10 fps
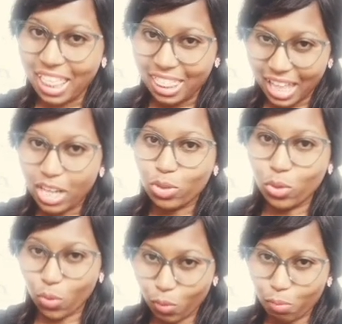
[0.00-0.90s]

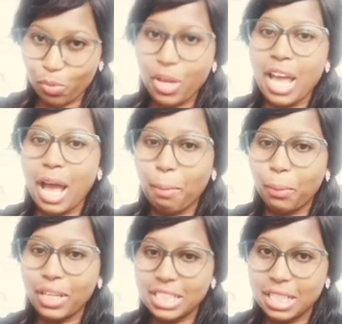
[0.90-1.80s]
that group
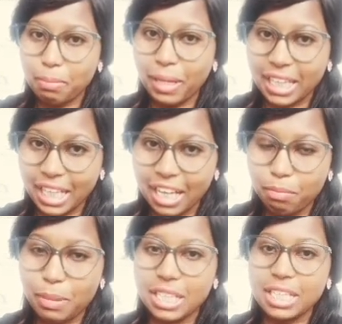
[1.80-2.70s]
appointed by the government,